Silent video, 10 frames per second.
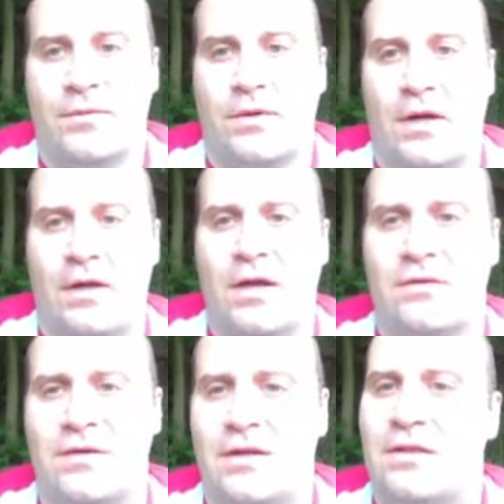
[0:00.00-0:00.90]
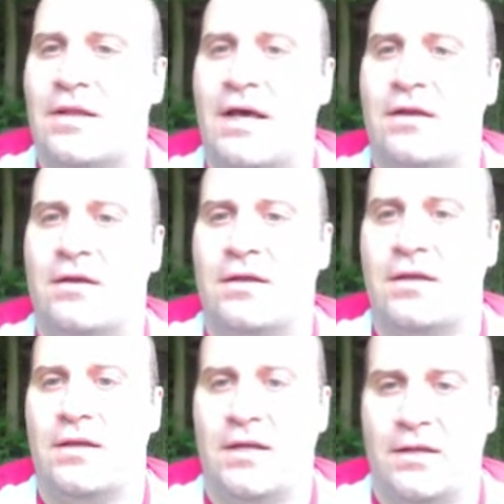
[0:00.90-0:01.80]
Groundhogs eat
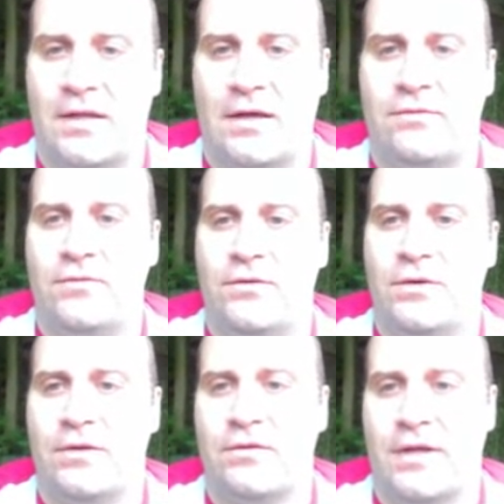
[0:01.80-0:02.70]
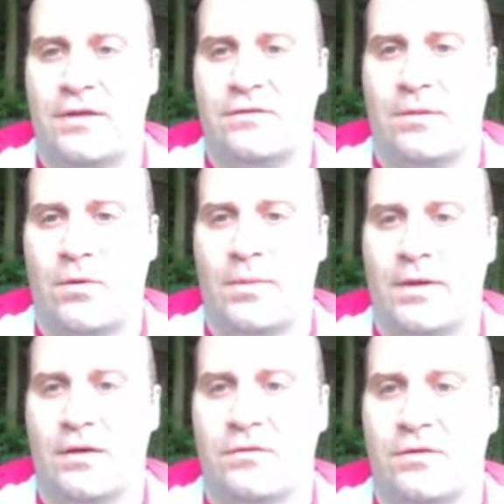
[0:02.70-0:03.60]
a lot of food in late summer
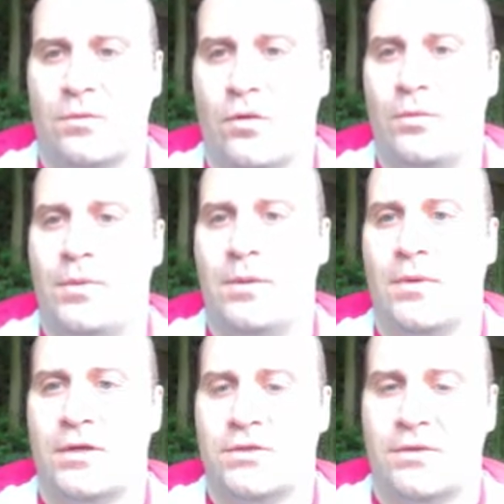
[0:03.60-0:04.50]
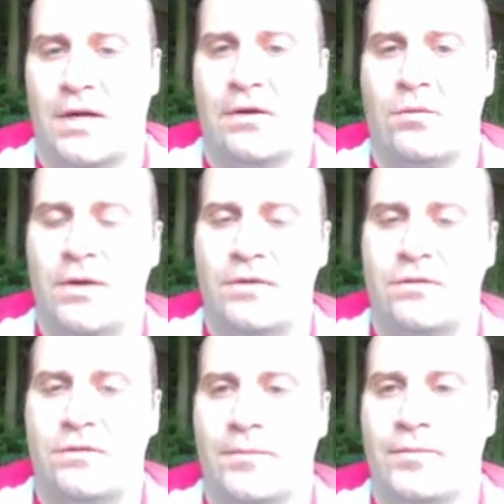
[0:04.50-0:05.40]
because there won't be much around in
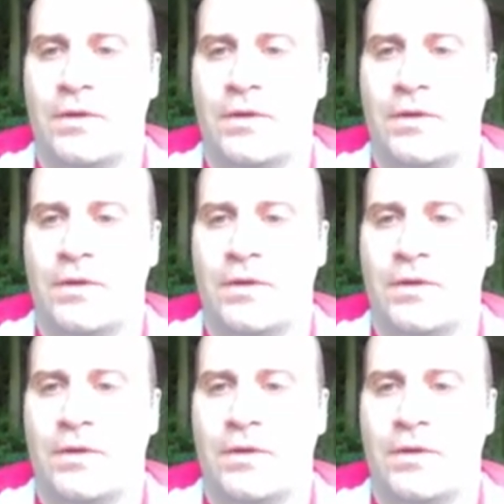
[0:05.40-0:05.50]
winter.